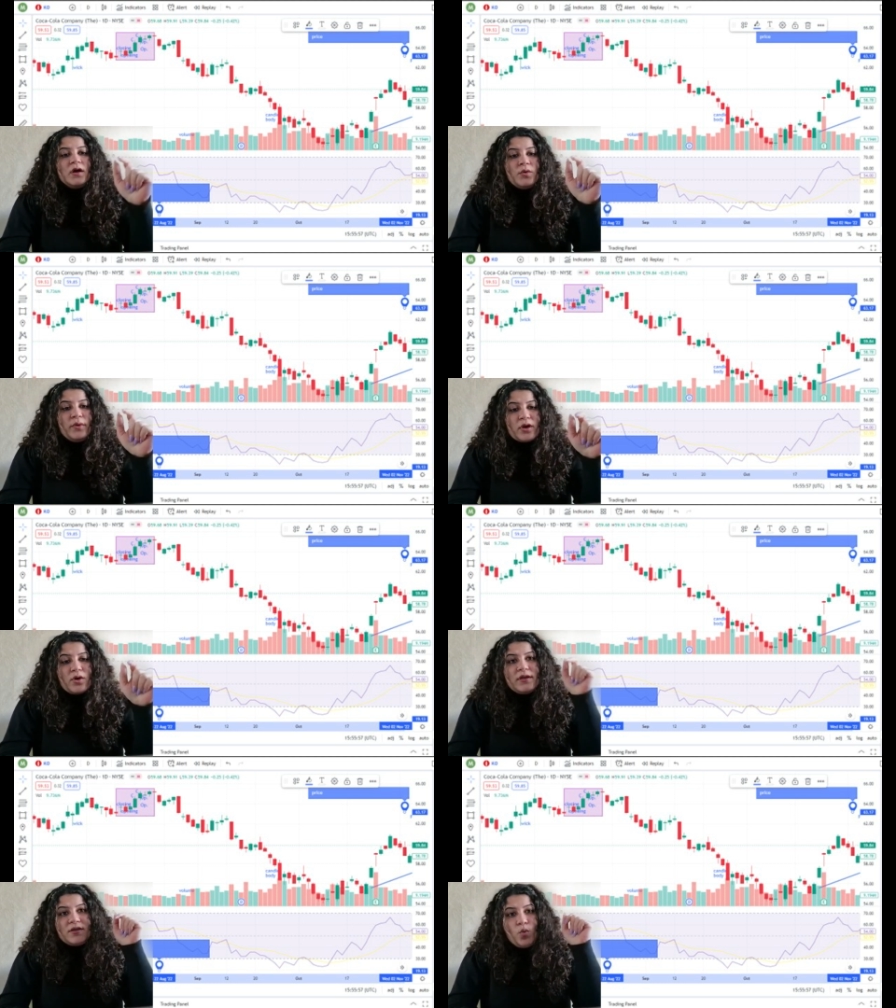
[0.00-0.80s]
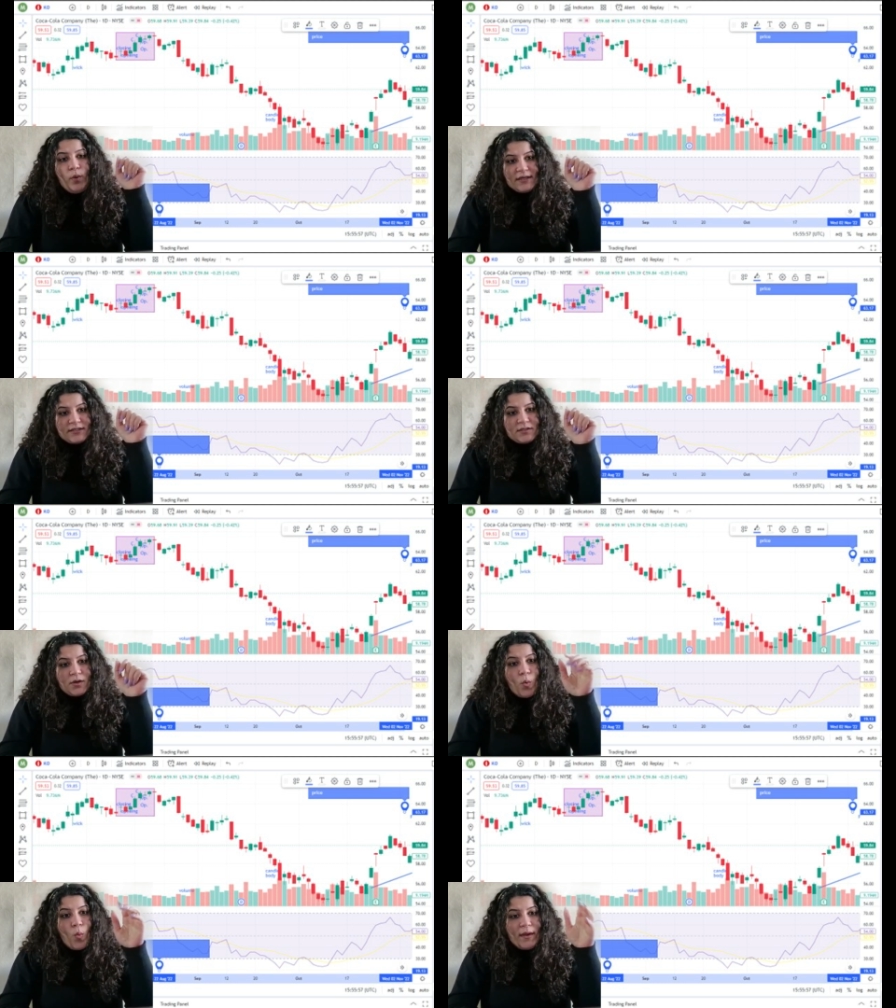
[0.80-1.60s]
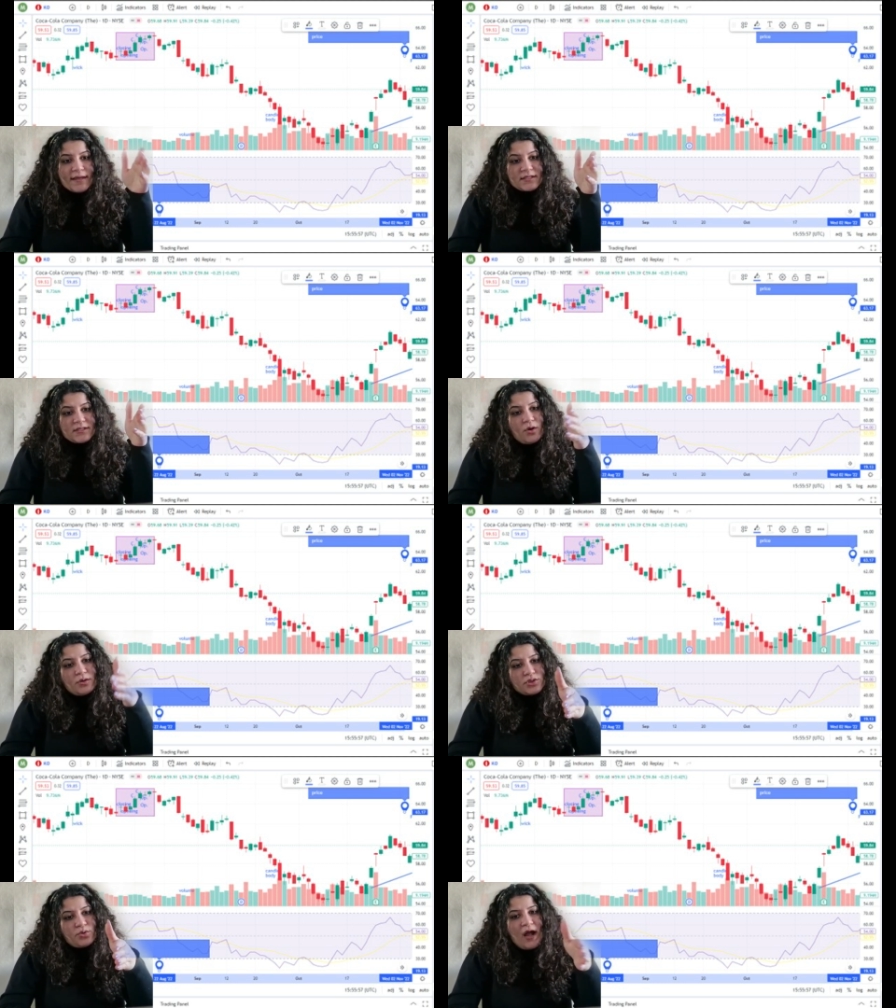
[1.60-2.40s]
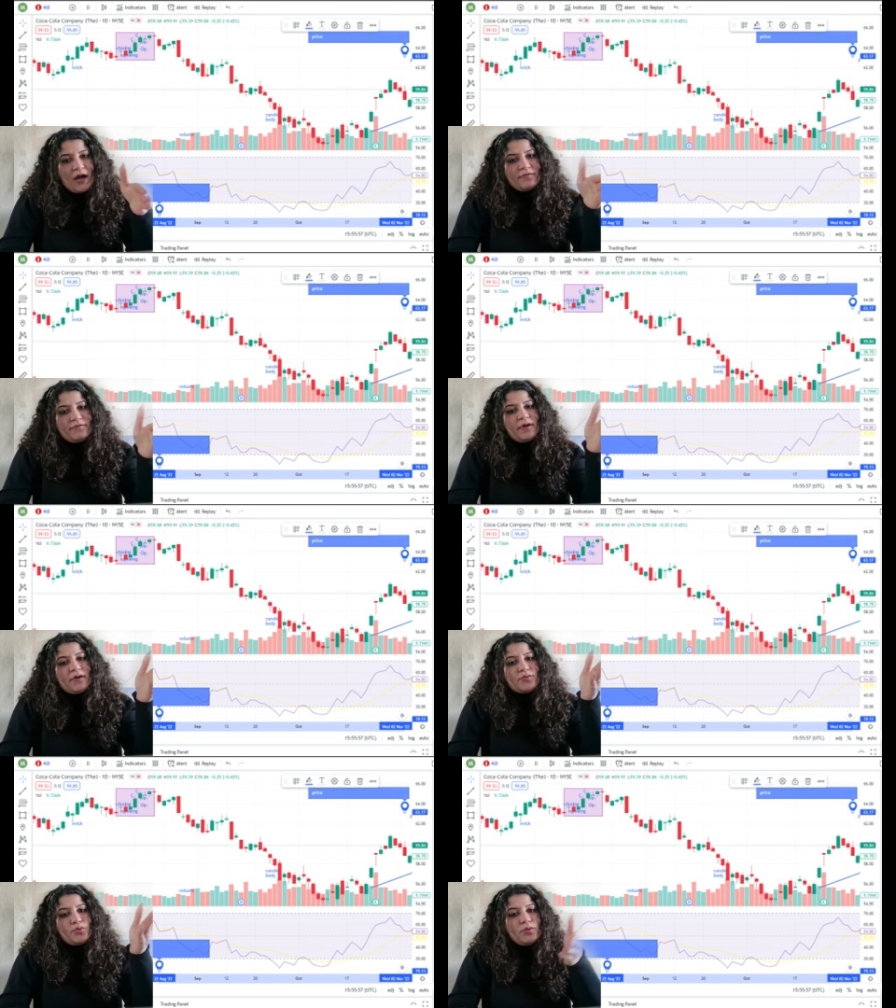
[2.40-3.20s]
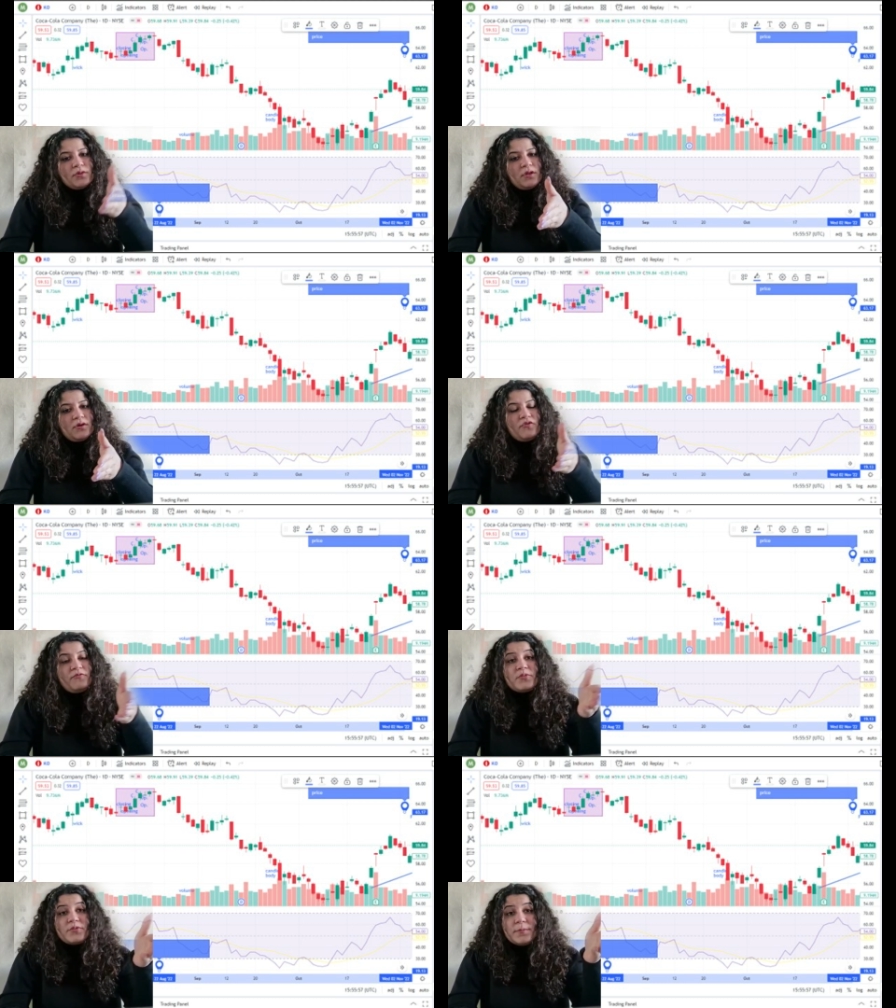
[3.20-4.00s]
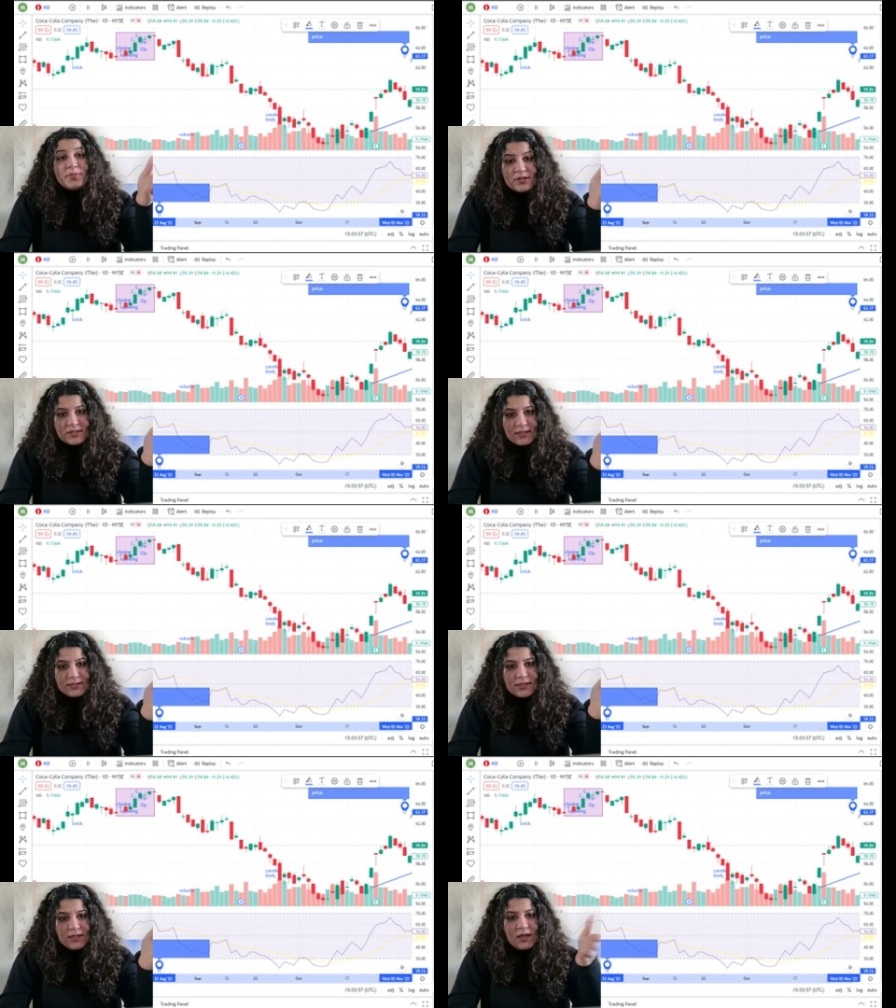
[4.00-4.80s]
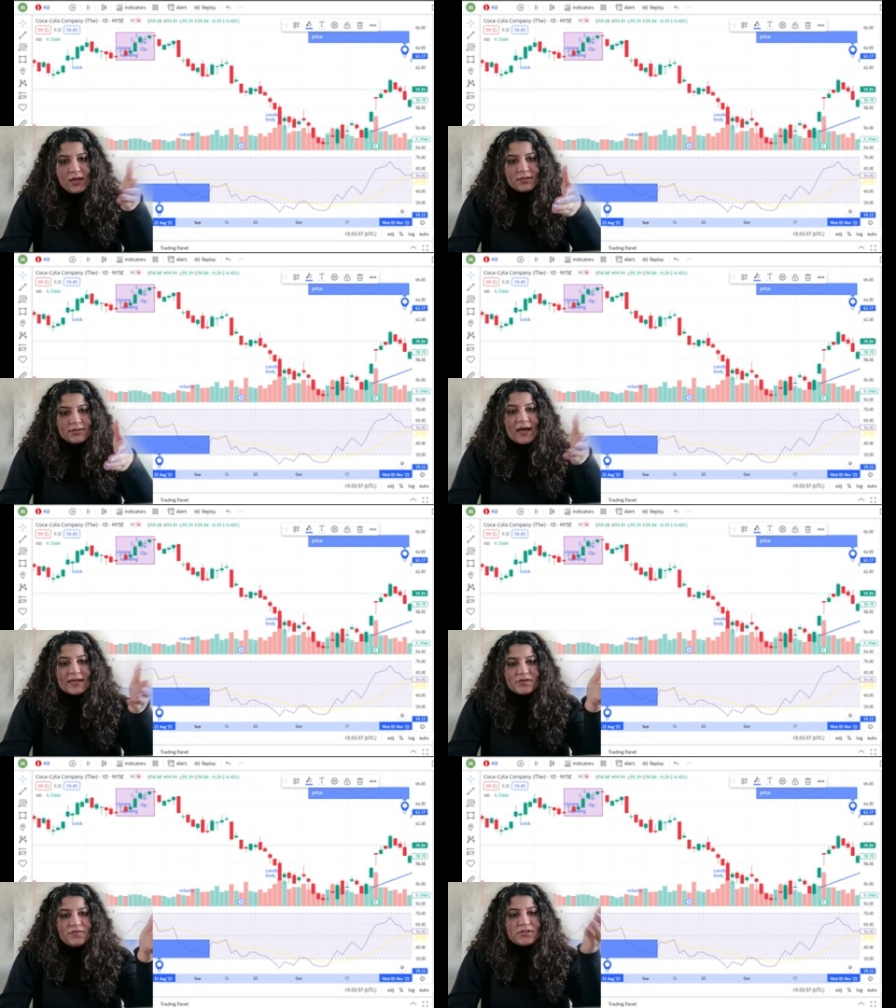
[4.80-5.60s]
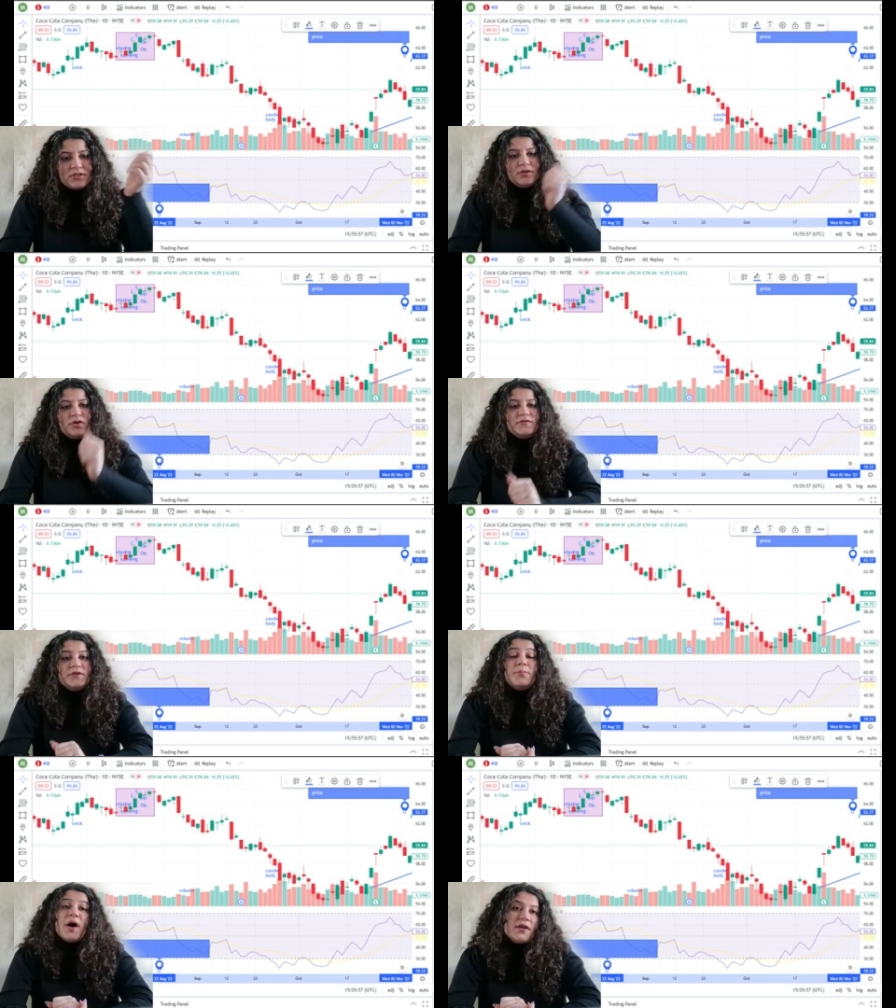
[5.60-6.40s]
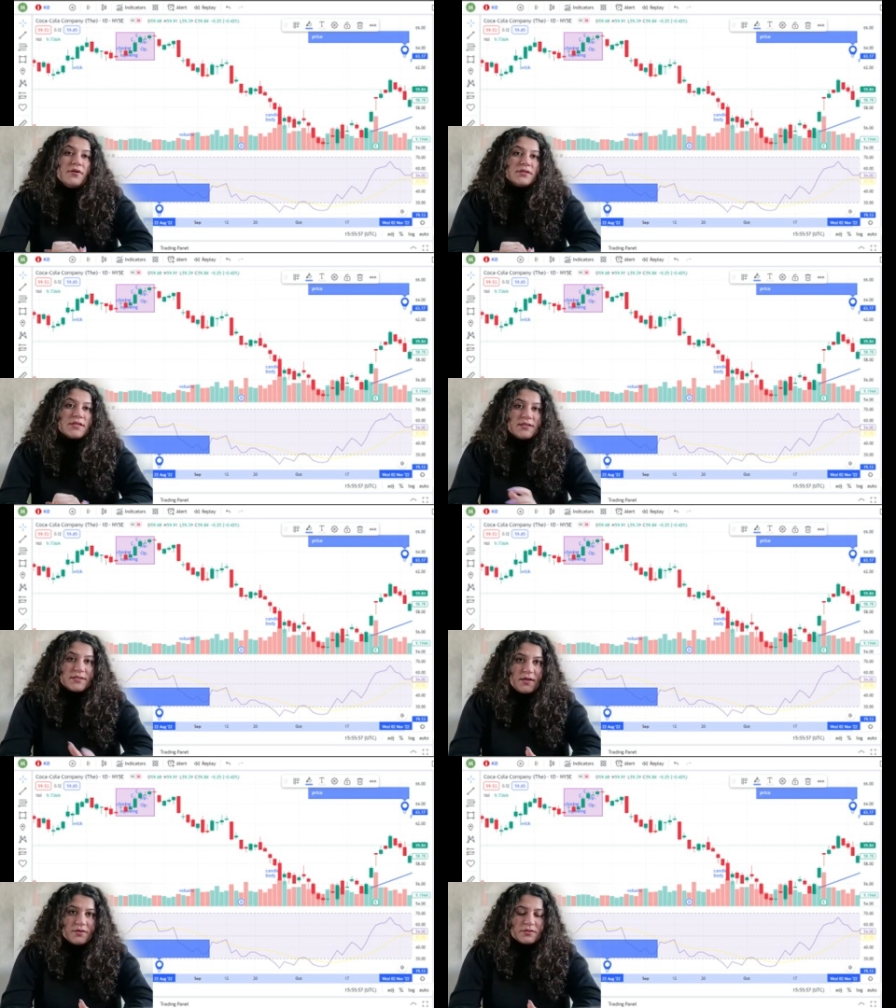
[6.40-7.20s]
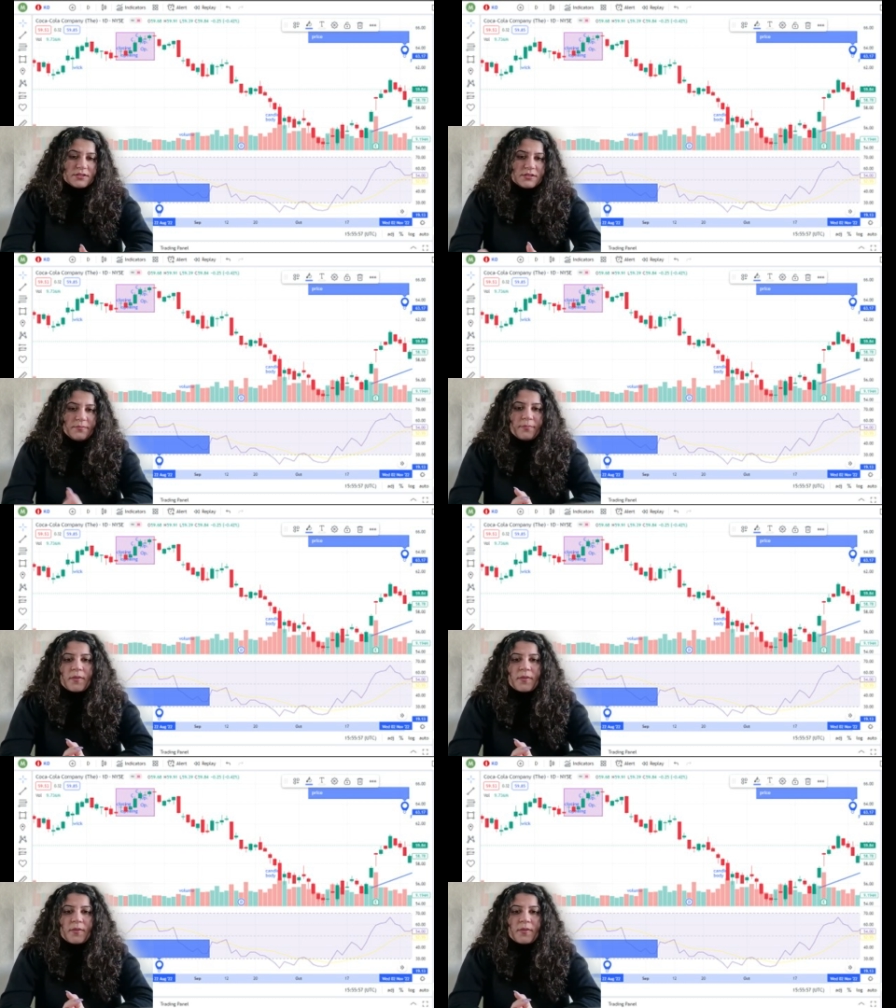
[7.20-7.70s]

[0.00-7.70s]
we call it wicks. Wicks also have a rule of representing the activity of the buyers and sellers.